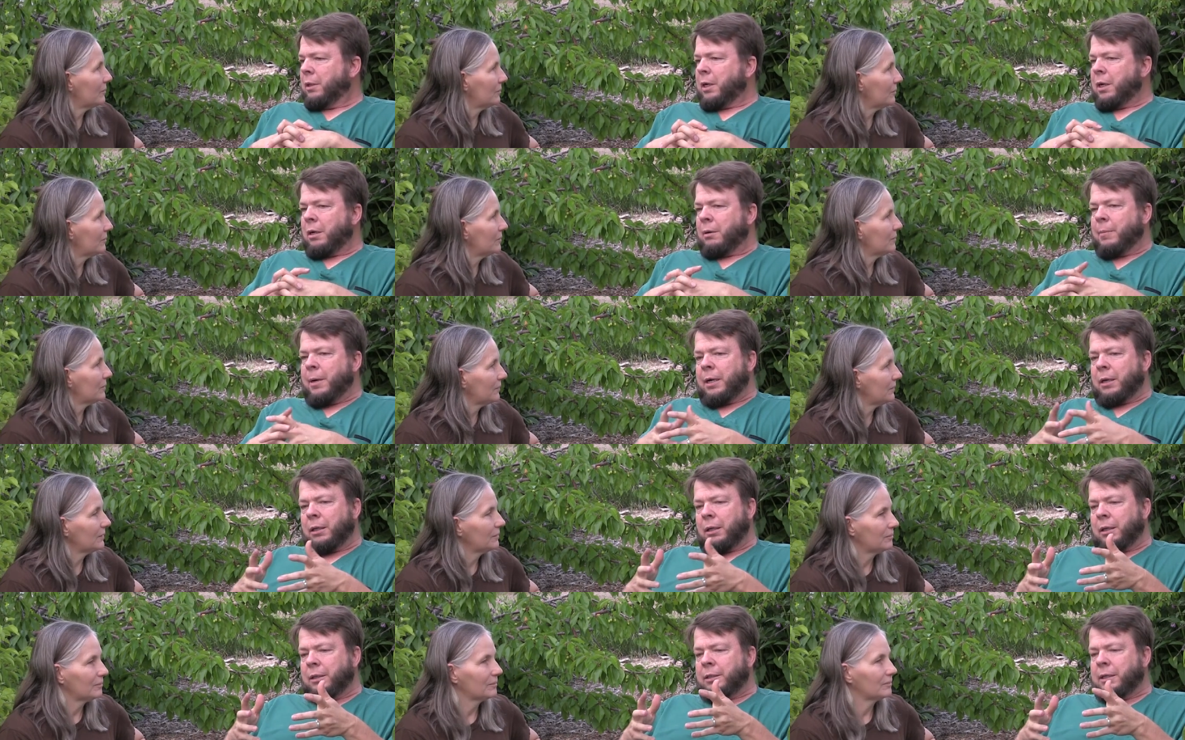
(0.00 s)
Speaker 1: Yeah, or
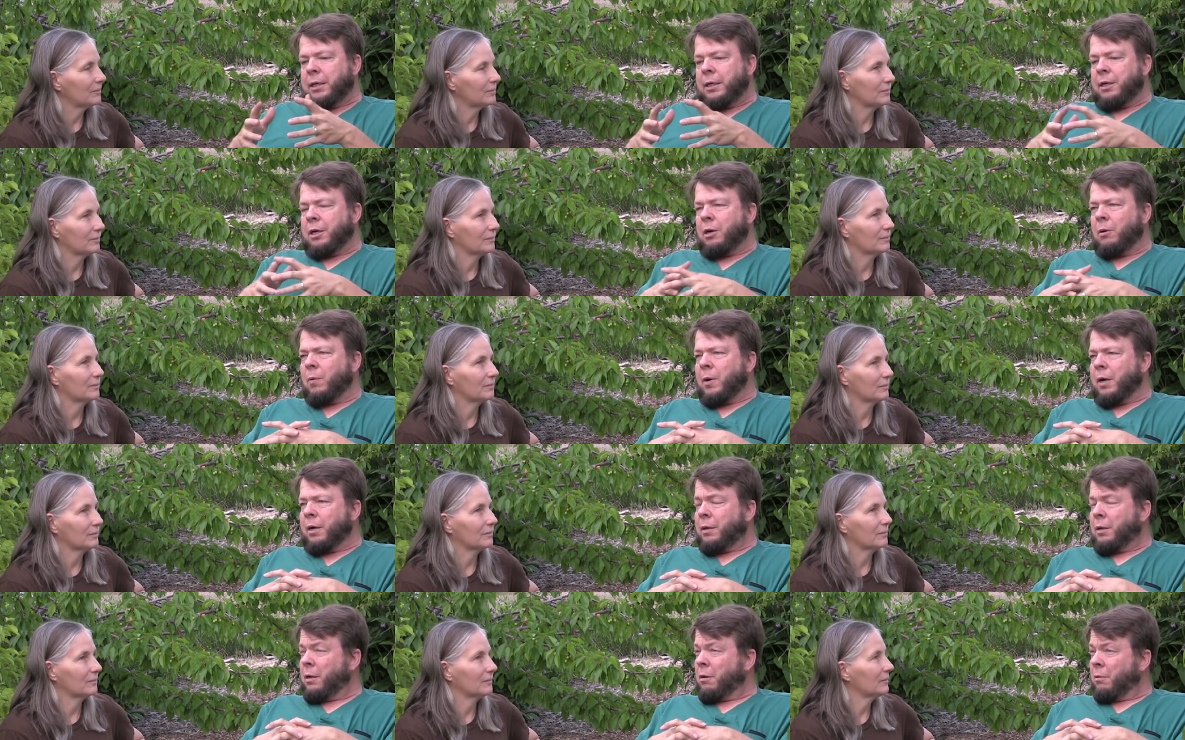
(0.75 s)
make a little tea, and you don't
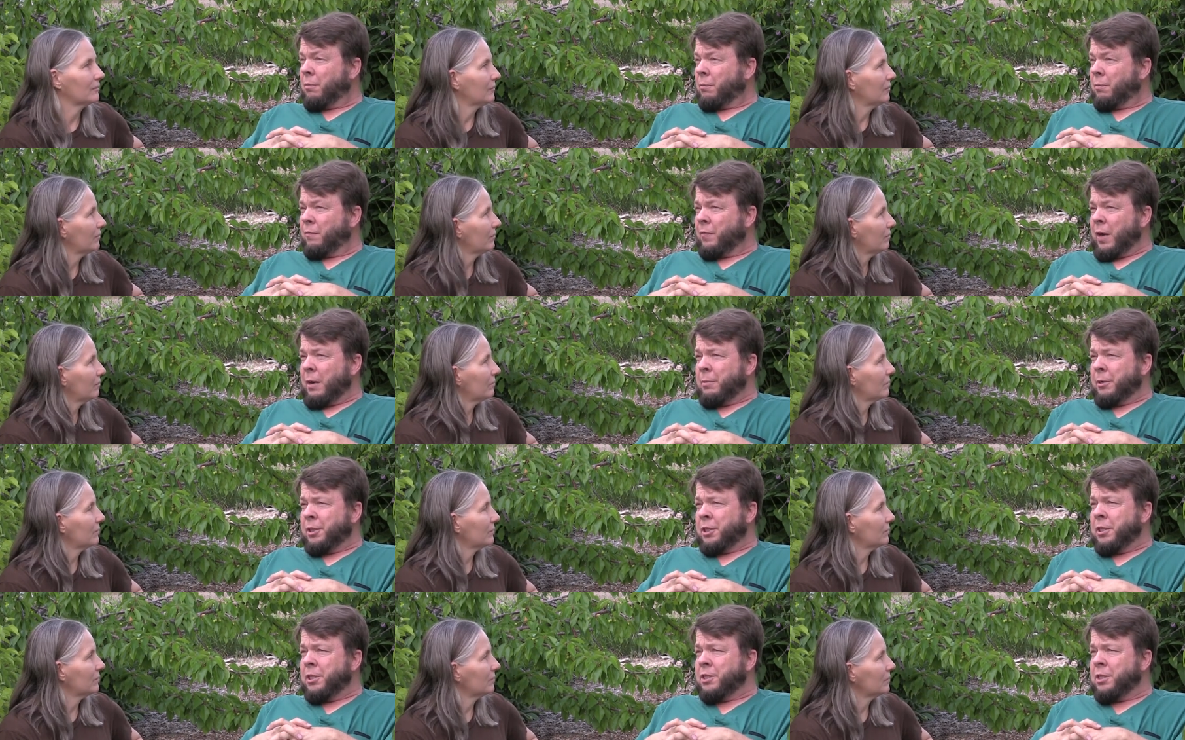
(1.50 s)
want to. You know,
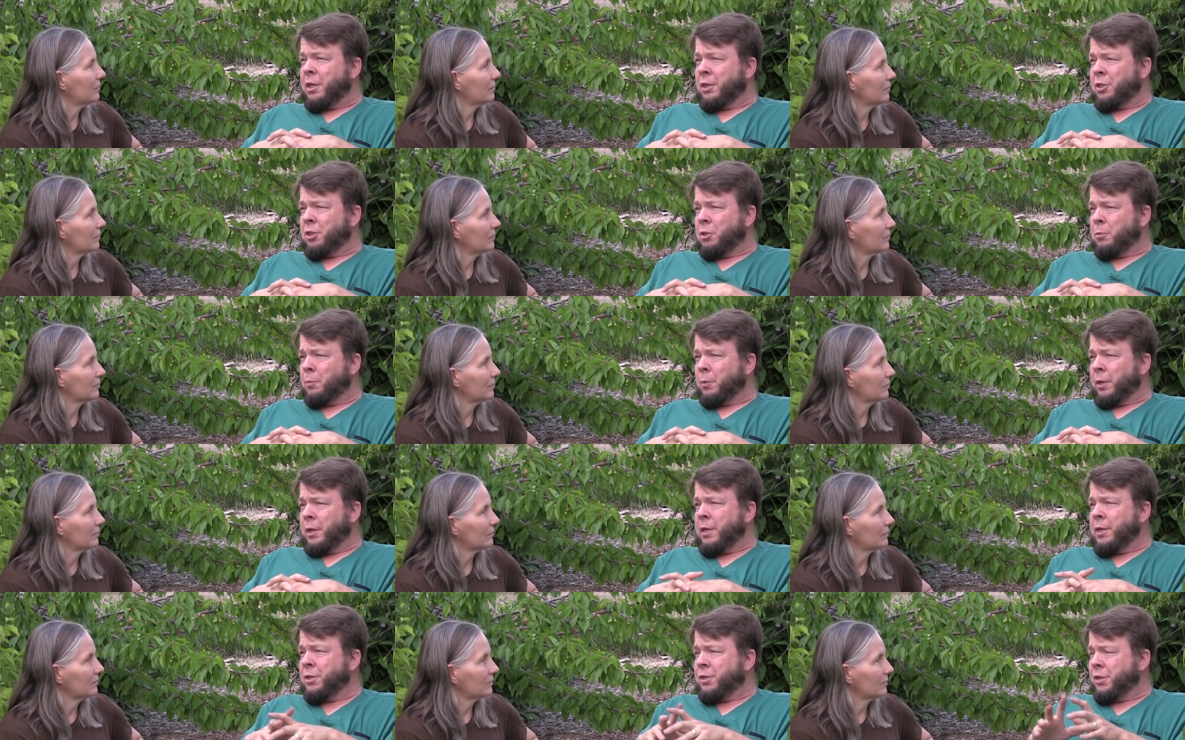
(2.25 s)
vitamin C is not
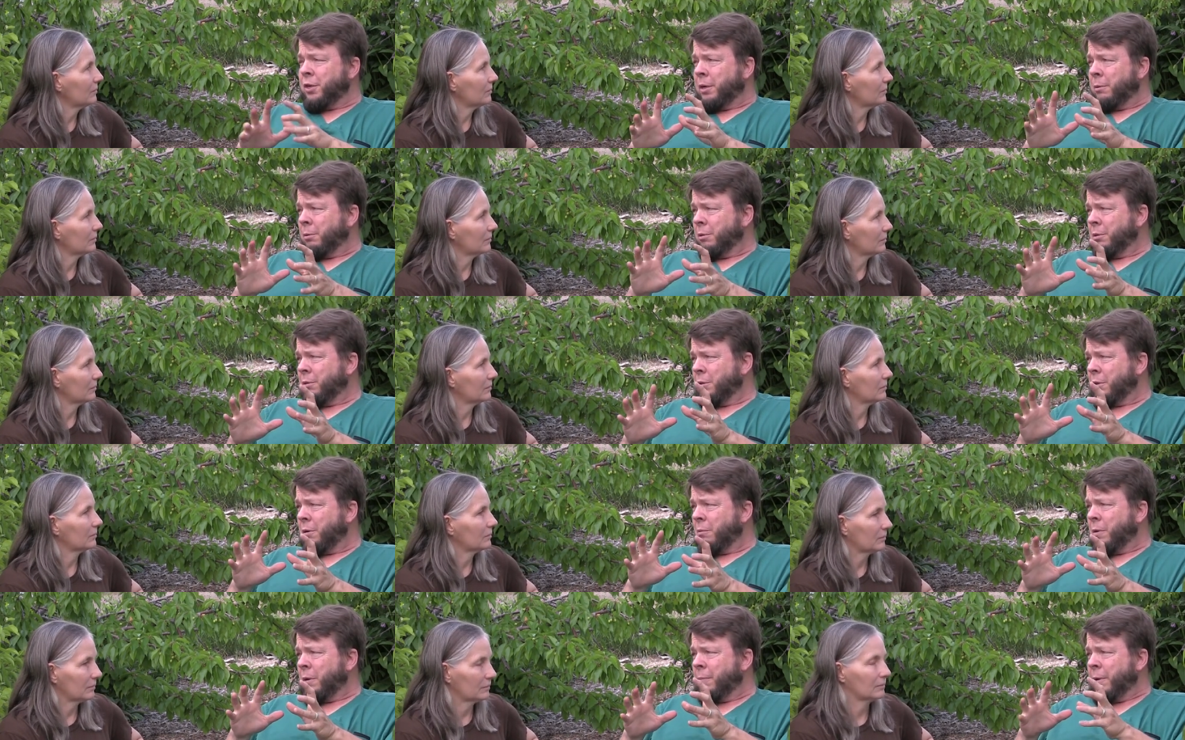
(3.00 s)
super heat stable,
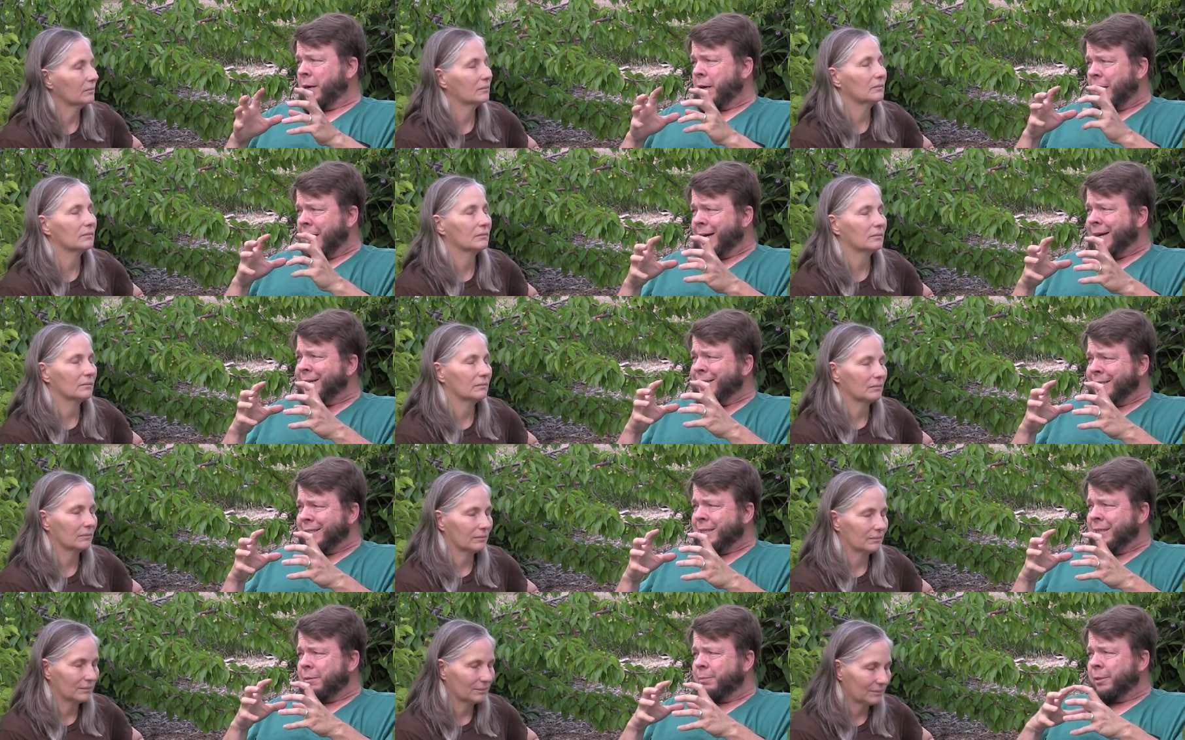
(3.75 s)
so you don't want to make a
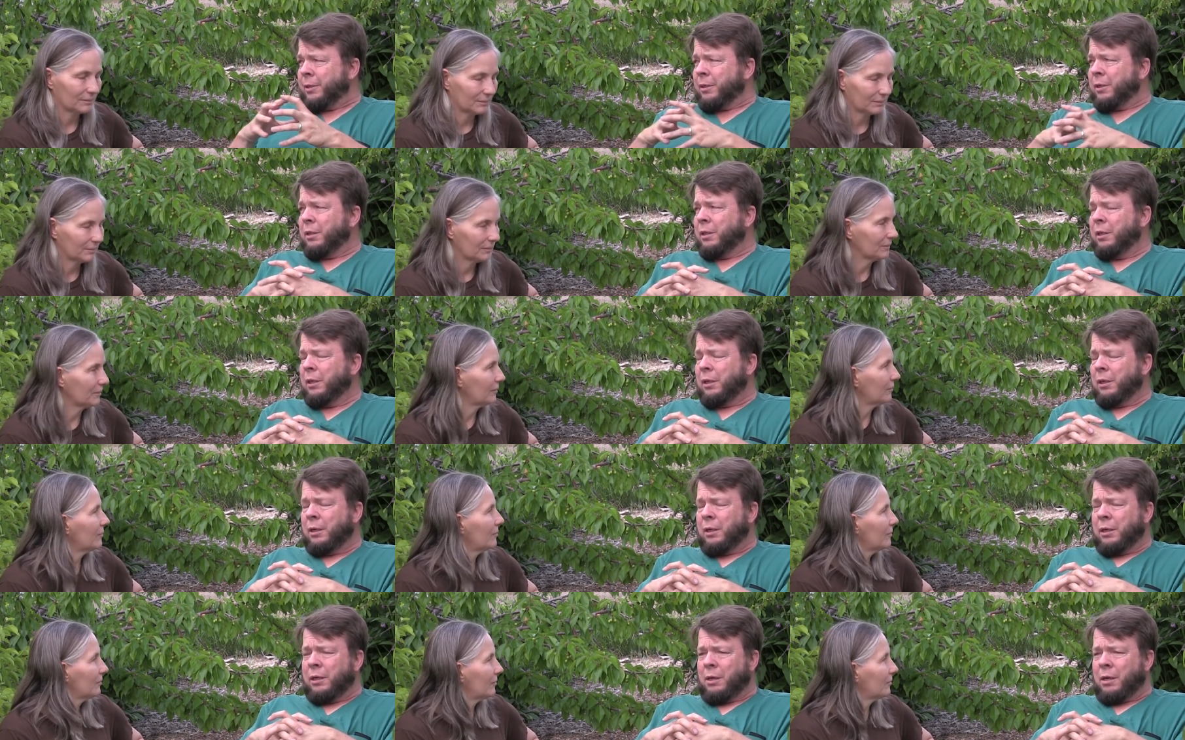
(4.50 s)
hot tea, but
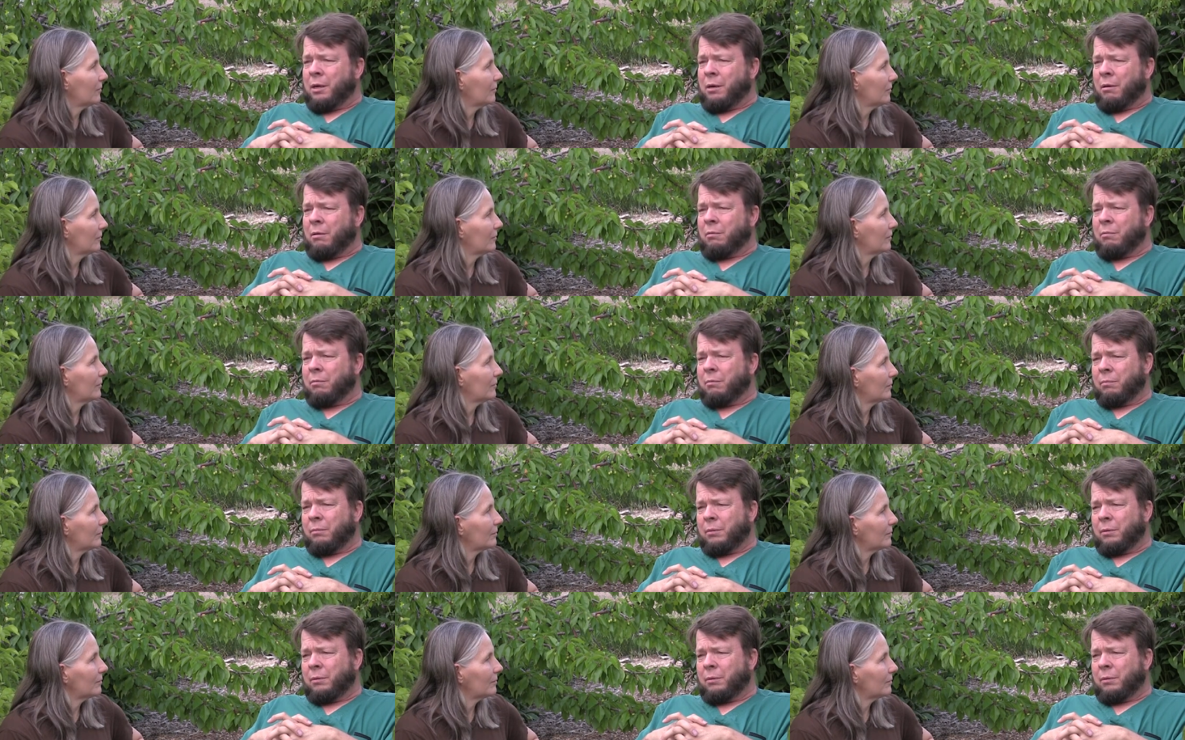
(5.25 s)
you know,